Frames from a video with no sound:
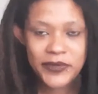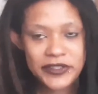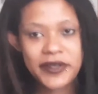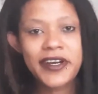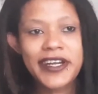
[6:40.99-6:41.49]

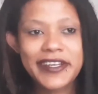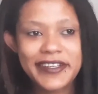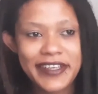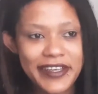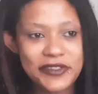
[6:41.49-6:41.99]

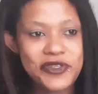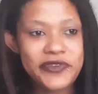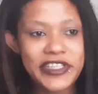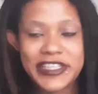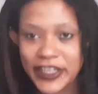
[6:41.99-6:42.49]
Pretoria gets
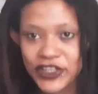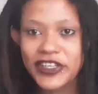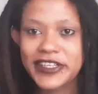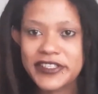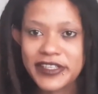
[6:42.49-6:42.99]

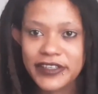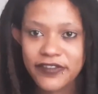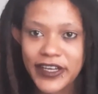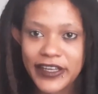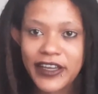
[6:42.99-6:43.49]
ridiculously
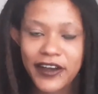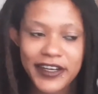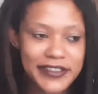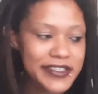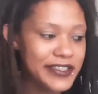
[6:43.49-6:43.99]
fucking
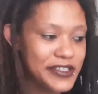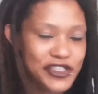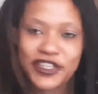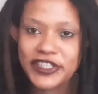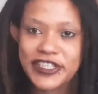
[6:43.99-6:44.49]
hot. It
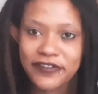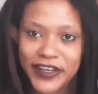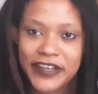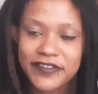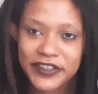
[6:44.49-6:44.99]
is
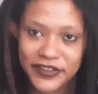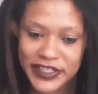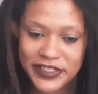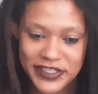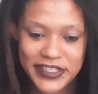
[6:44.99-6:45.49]
35
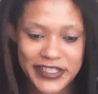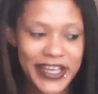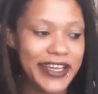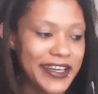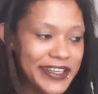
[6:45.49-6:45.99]
degrees
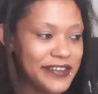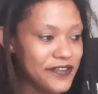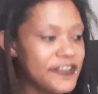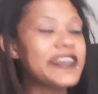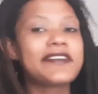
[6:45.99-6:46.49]
today. I can
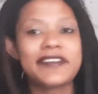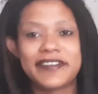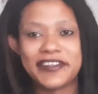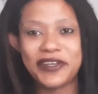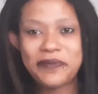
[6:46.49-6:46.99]
feel
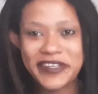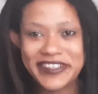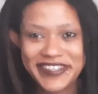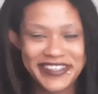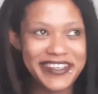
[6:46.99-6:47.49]
the
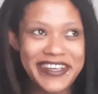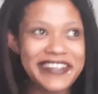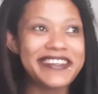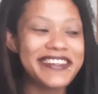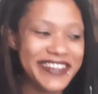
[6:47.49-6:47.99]
humidity
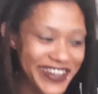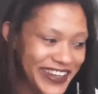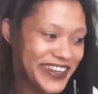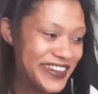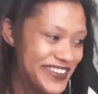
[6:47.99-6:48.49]
in the
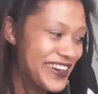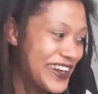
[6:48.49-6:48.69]
air.